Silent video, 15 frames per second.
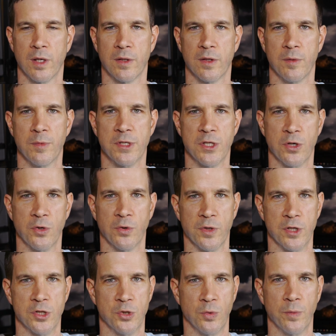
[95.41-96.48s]
the material
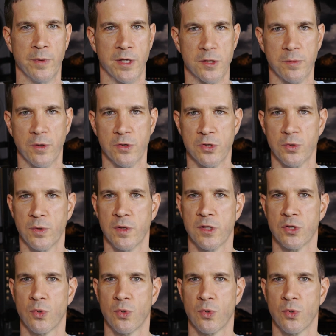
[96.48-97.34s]
that you will be exposed to in this